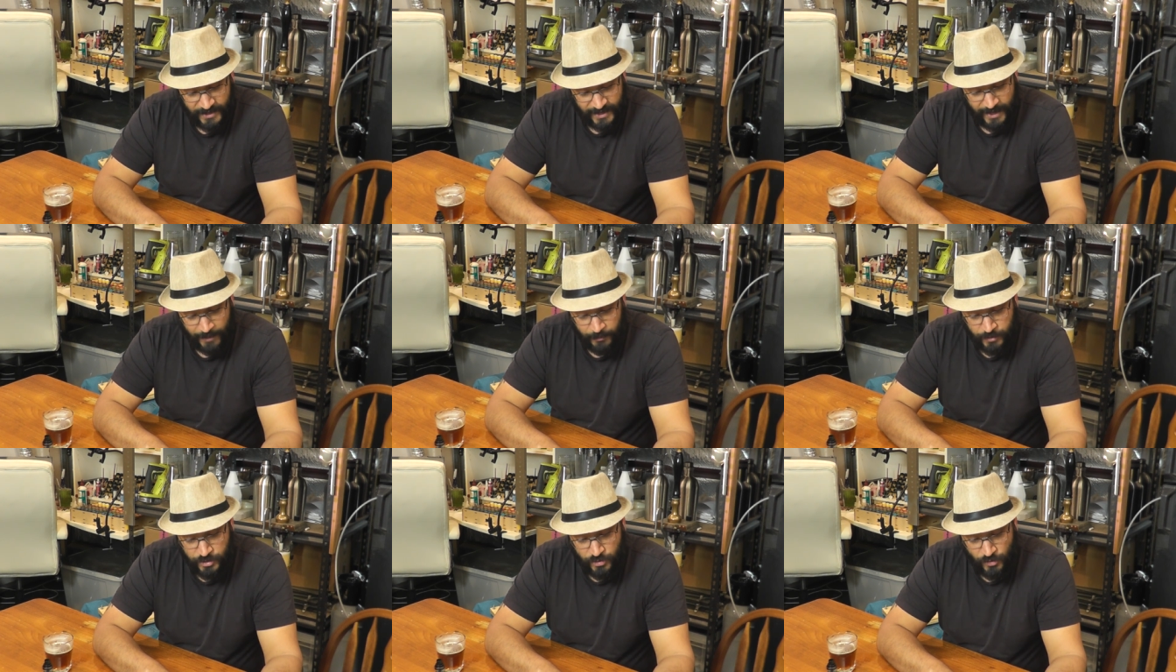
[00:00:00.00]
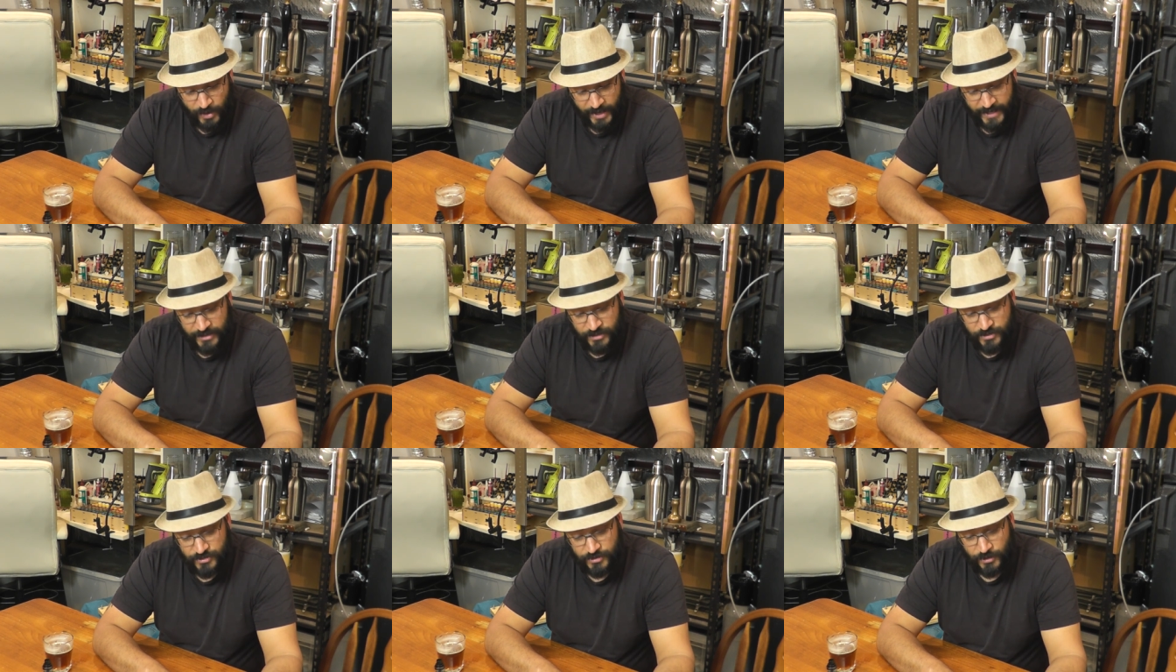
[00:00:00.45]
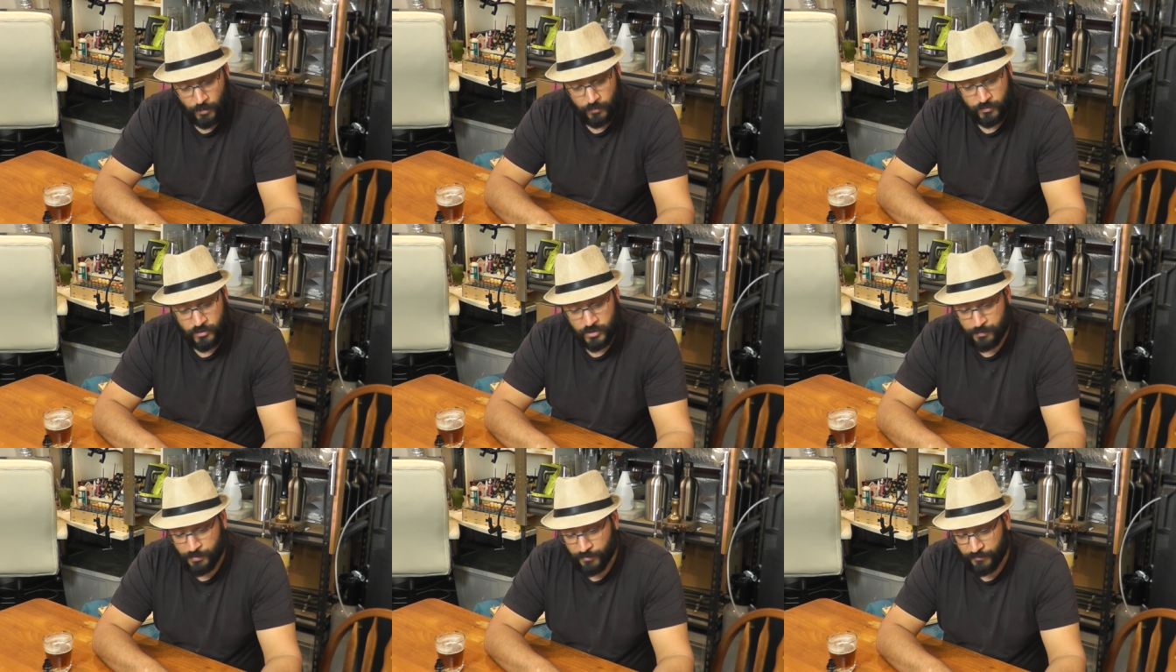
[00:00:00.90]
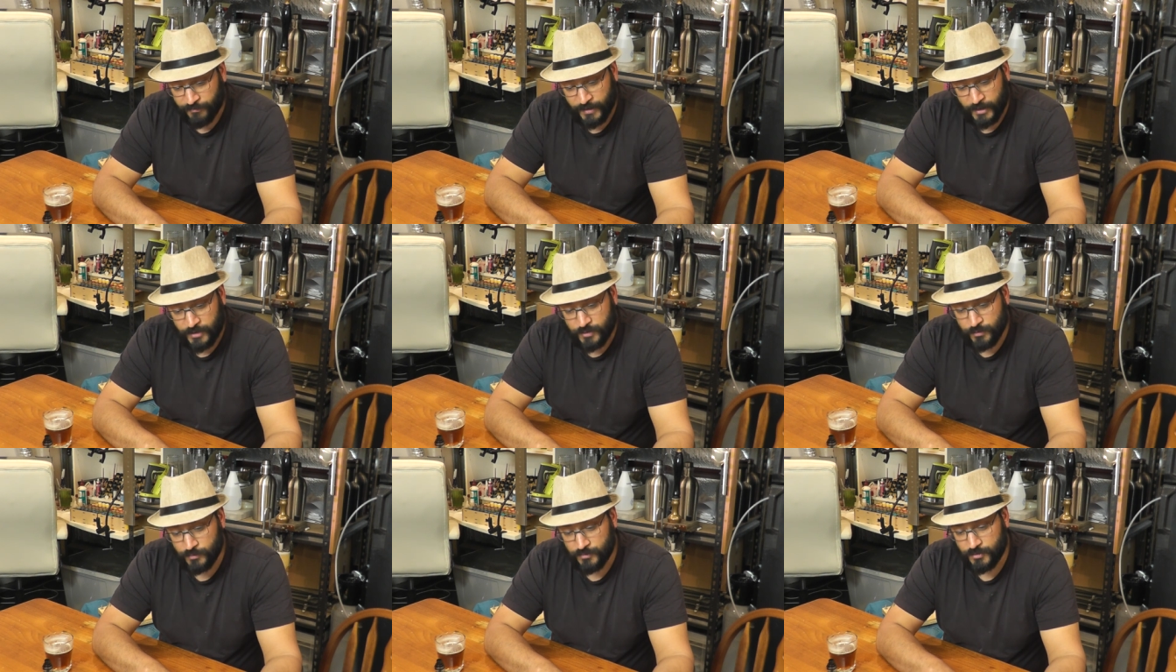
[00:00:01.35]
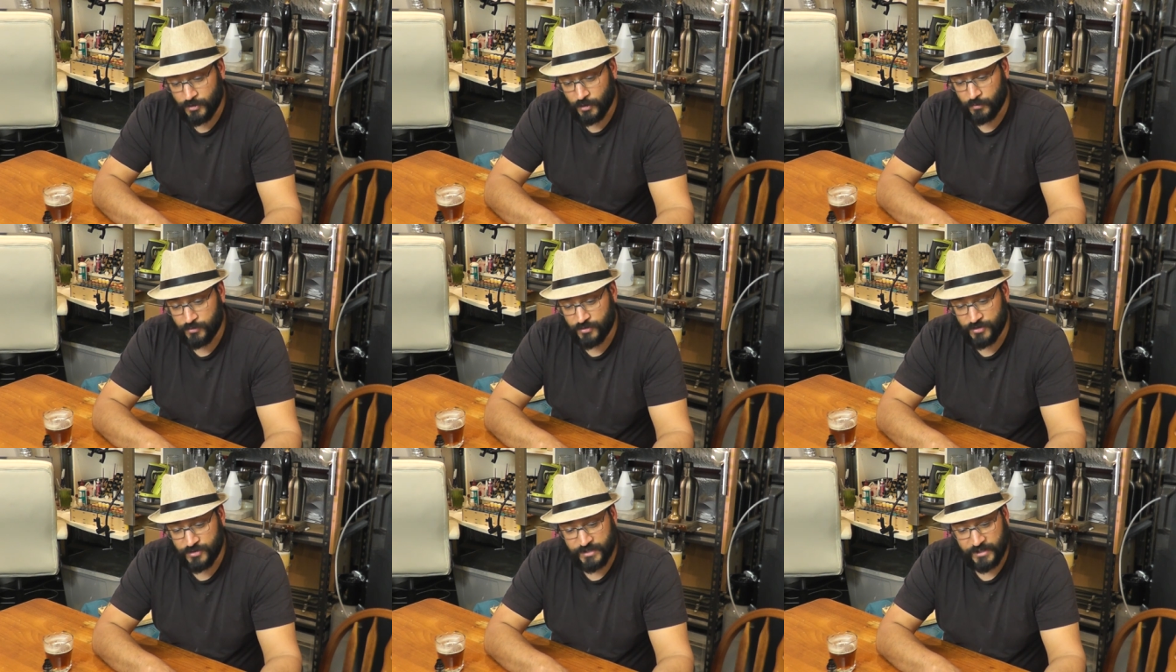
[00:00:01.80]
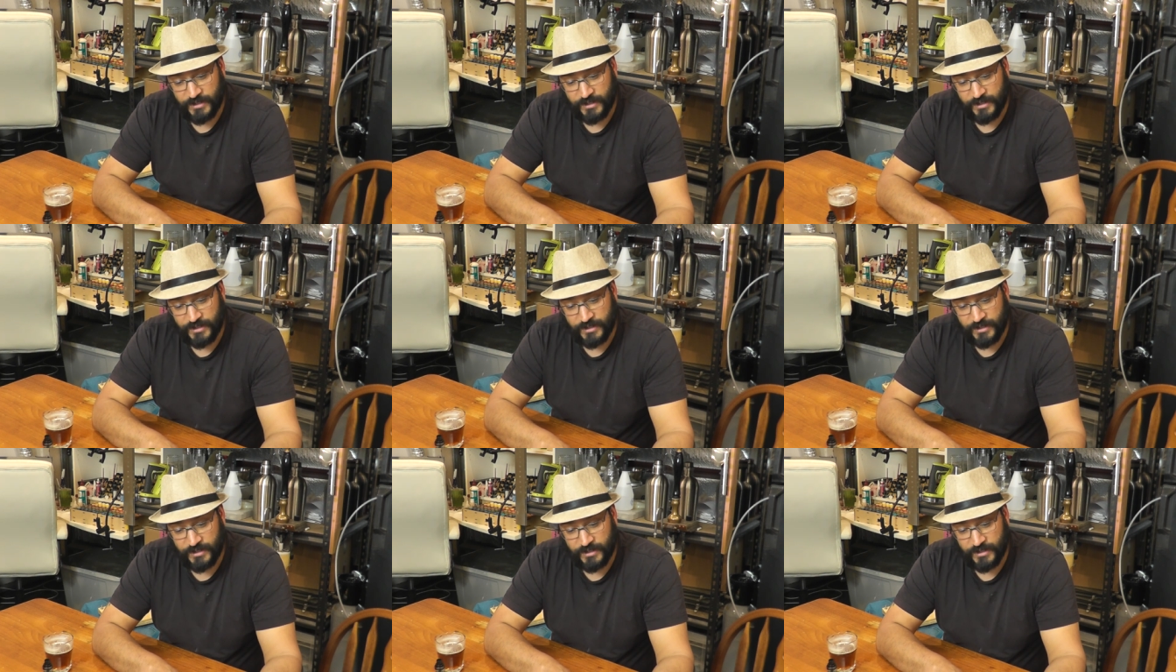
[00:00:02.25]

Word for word: um, trained soldiers, professional soldiers,